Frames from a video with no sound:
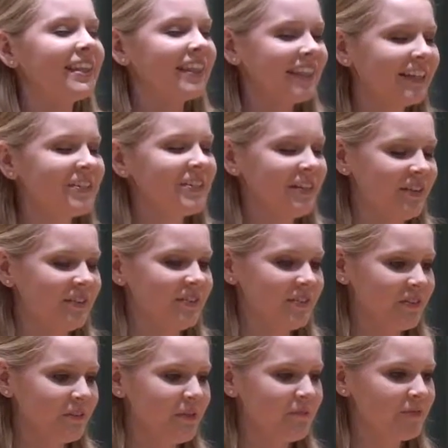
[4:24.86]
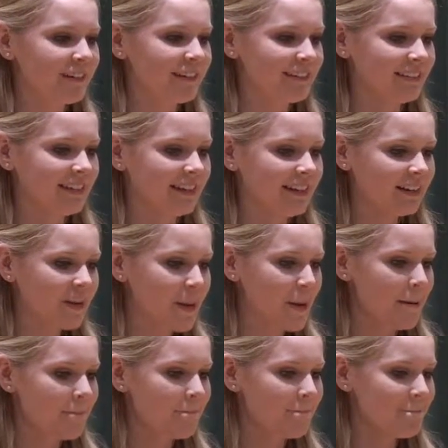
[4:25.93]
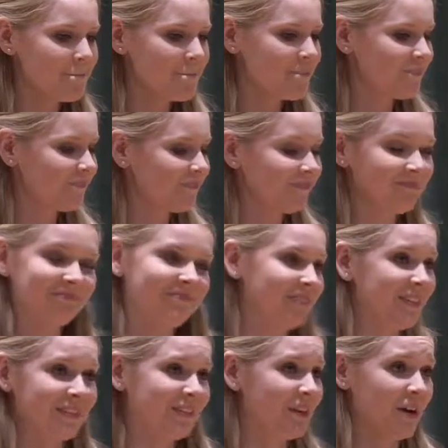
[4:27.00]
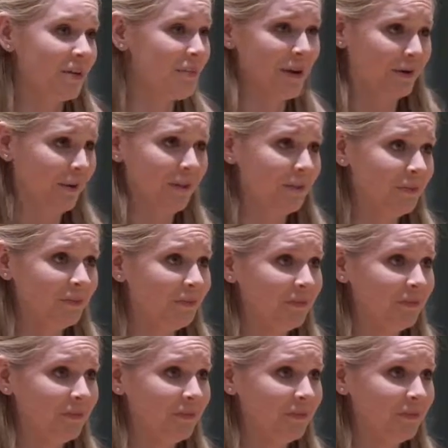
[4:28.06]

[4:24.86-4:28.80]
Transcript: The thing you have to remember is that it's not about you.